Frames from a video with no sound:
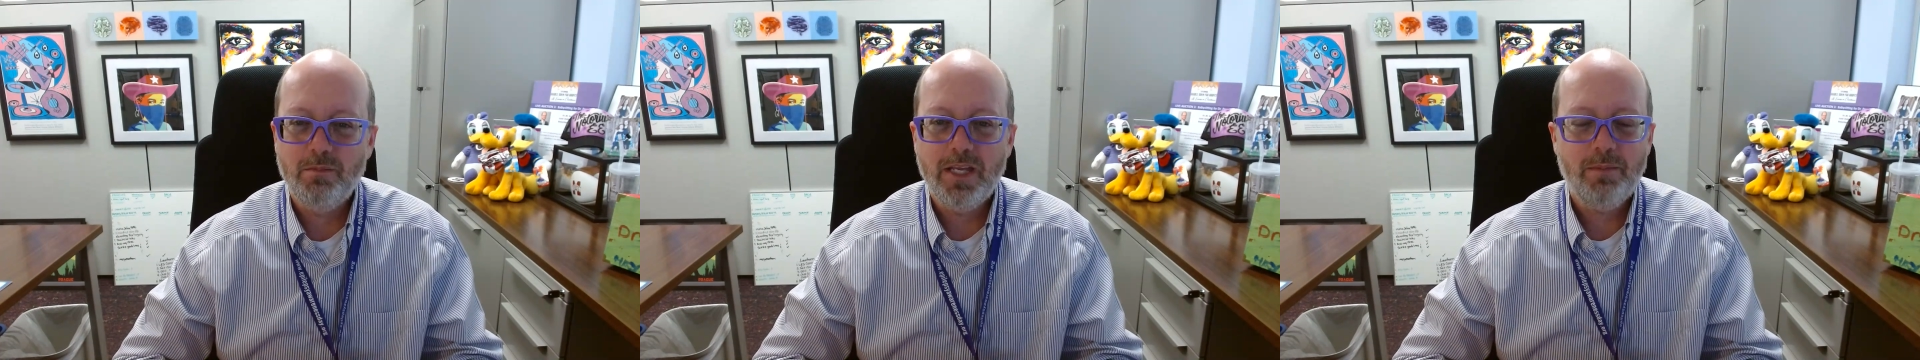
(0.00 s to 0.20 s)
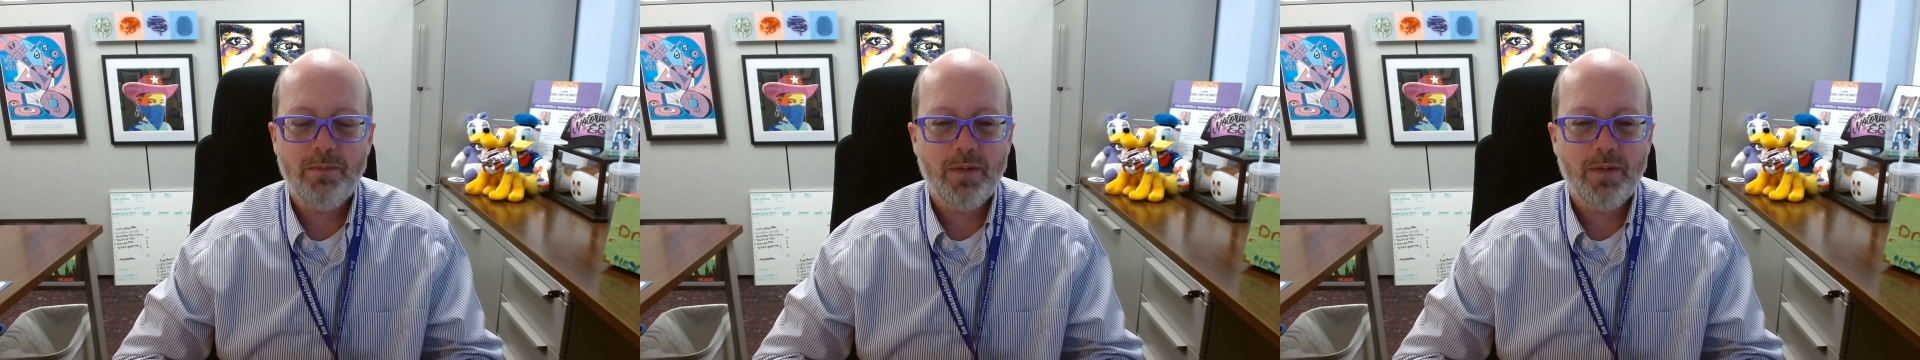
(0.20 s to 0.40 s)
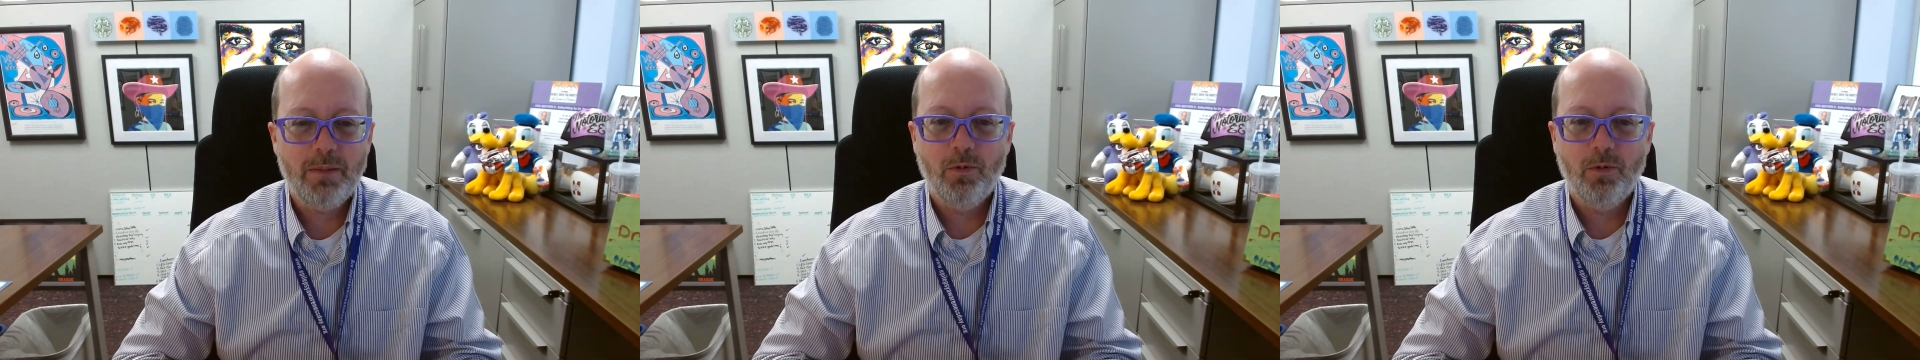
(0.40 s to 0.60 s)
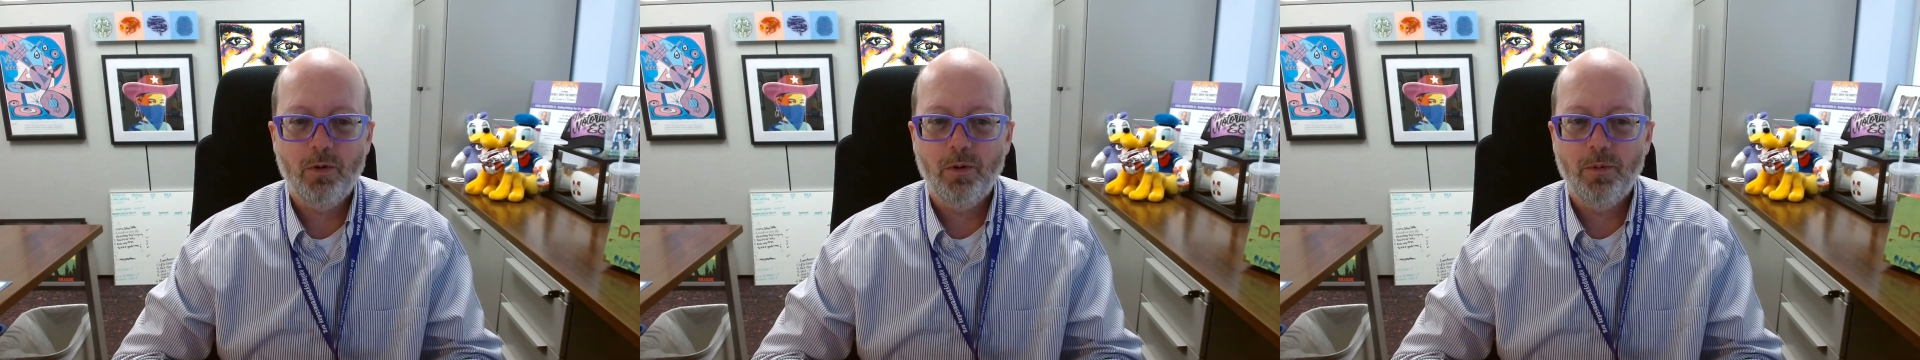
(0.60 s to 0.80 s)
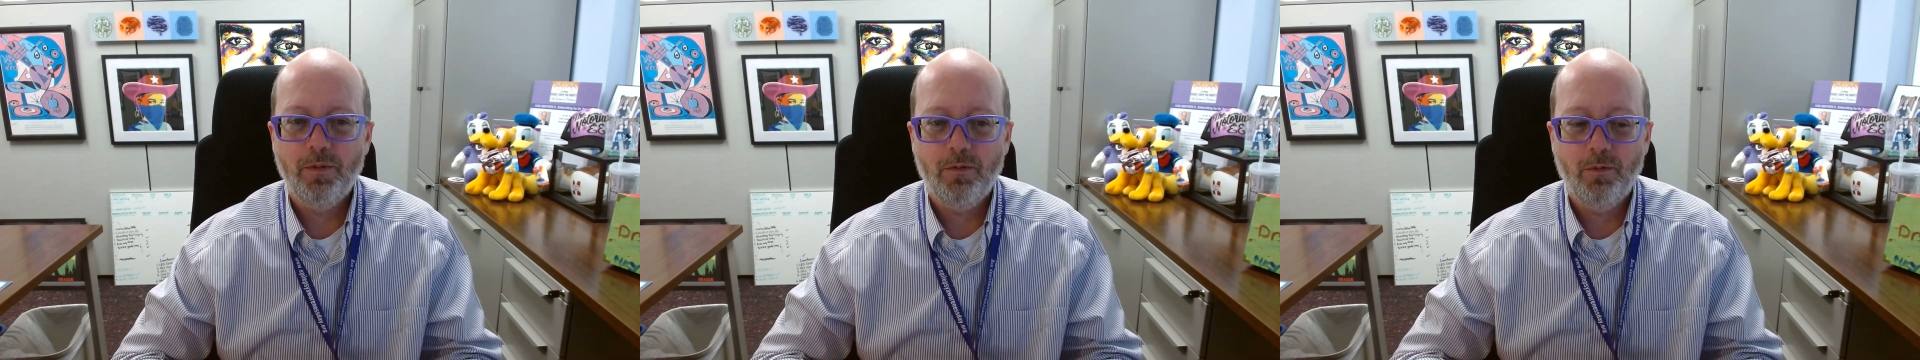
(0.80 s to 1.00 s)
many
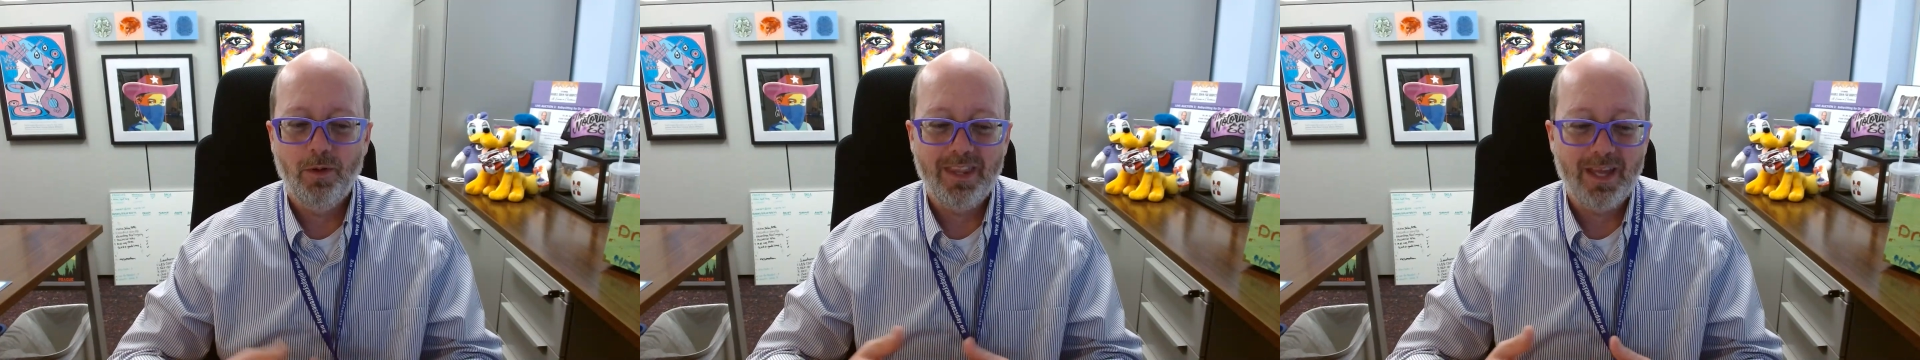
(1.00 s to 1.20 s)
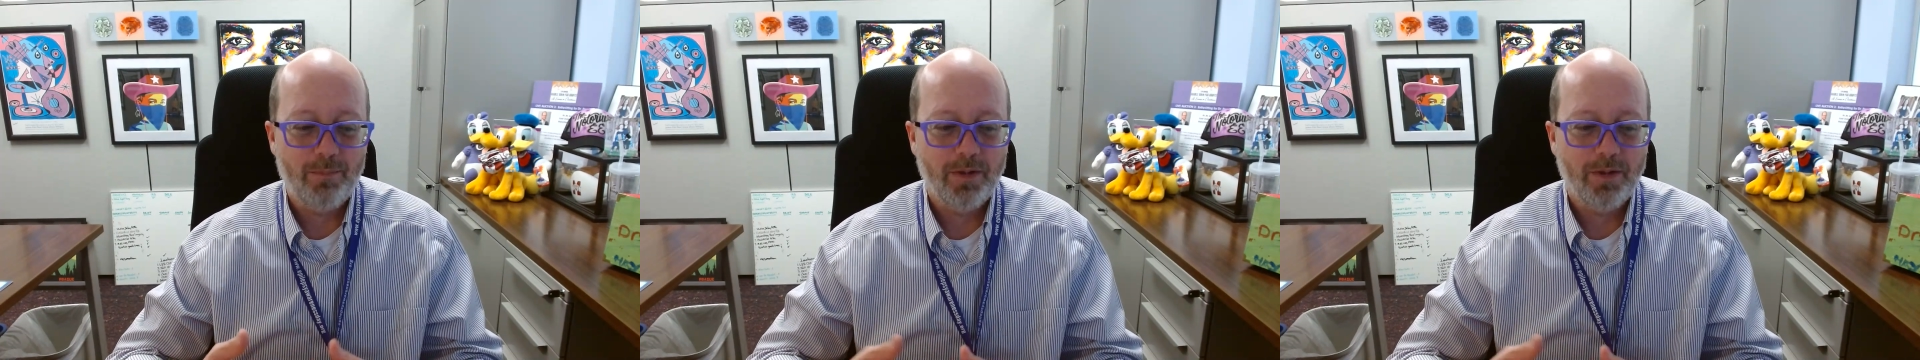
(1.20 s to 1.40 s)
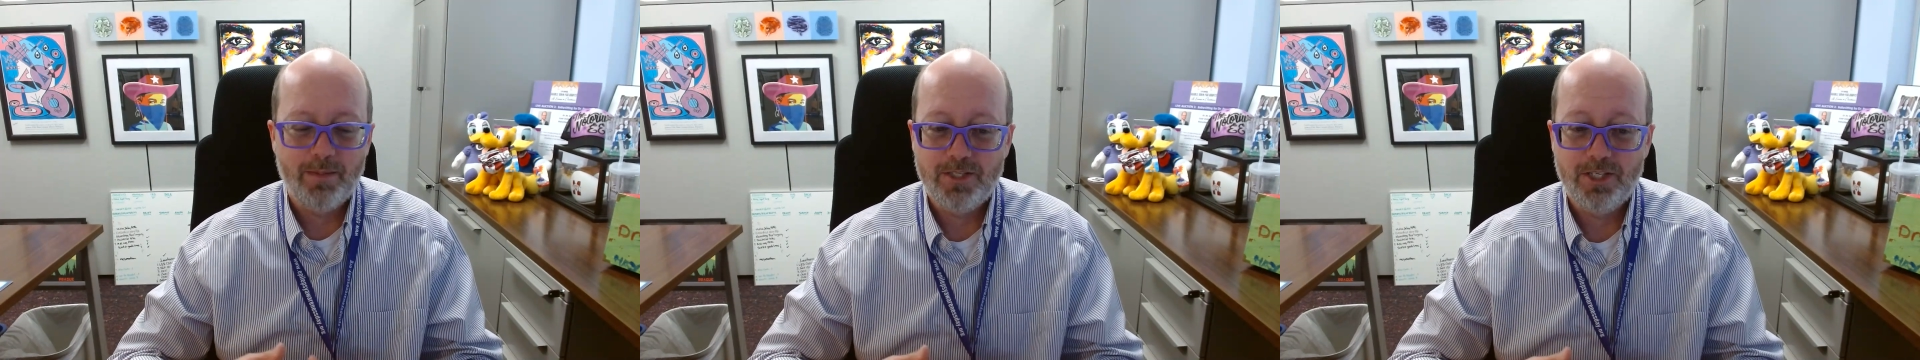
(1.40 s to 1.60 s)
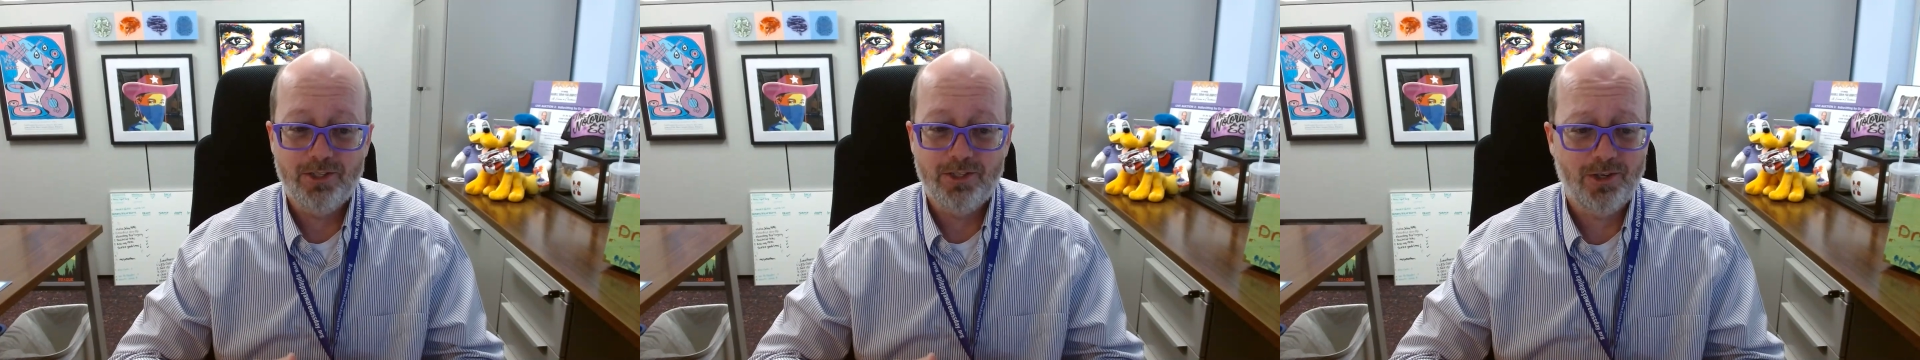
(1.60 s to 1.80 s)
people with epilepsy